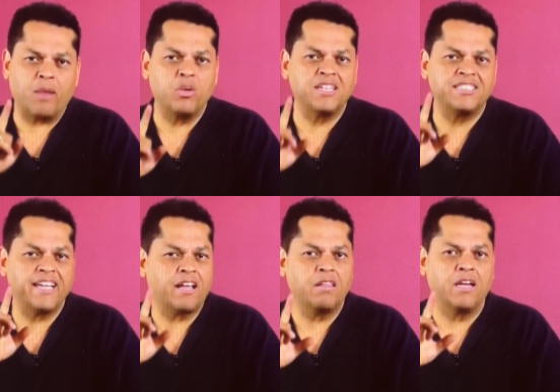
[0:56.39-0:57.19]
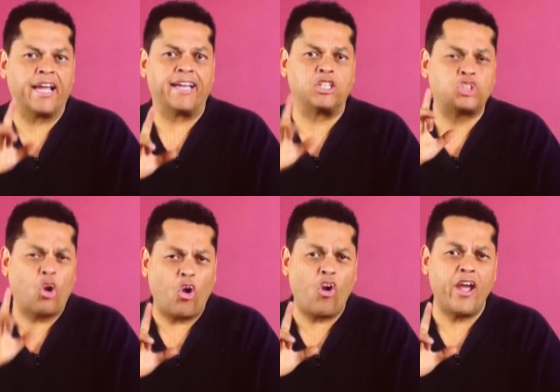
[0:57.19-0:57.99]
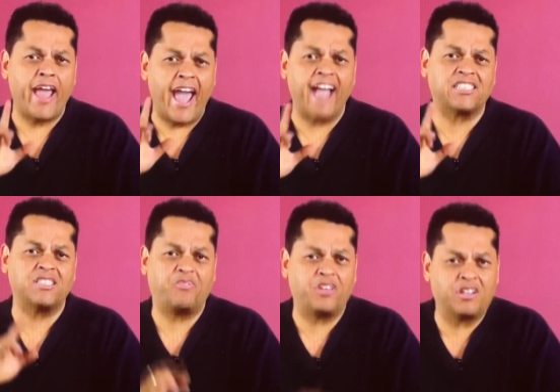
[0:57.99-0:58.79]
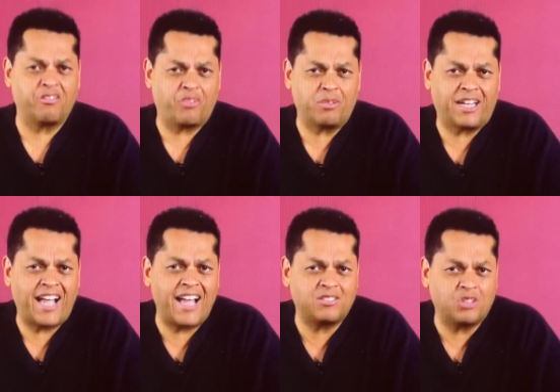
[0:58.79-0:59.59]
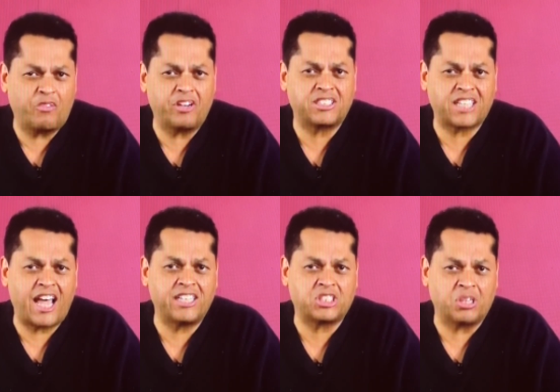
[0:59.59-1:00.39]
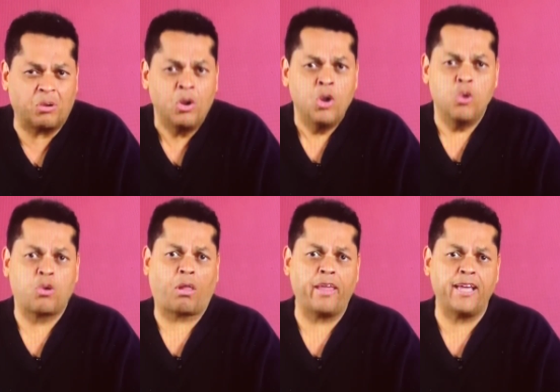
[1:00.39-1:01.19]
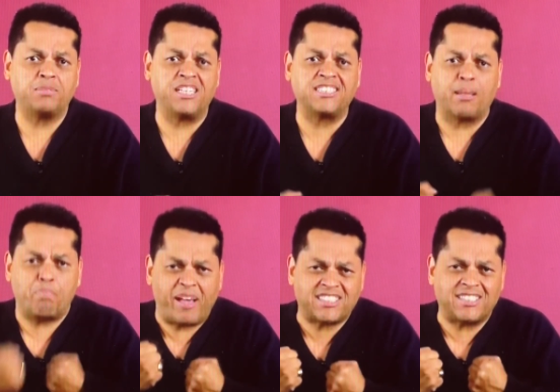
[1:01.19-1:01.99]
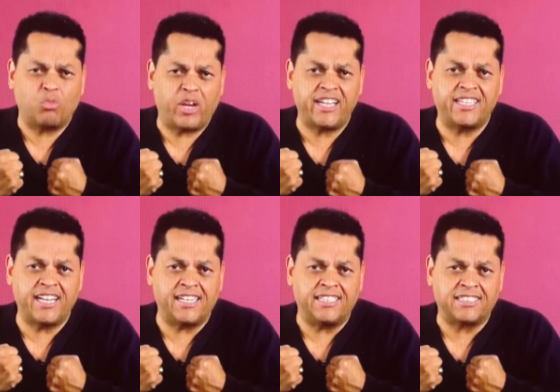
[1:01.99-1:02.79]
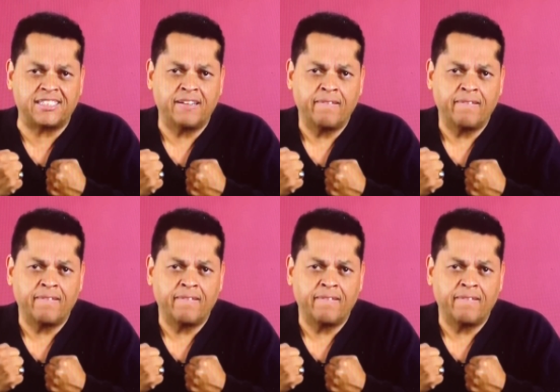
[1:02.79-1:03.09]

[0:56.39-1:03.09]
we're going to take a look at a toy action figure from the guys over at SIDESHOW who claims he's the best at what he does.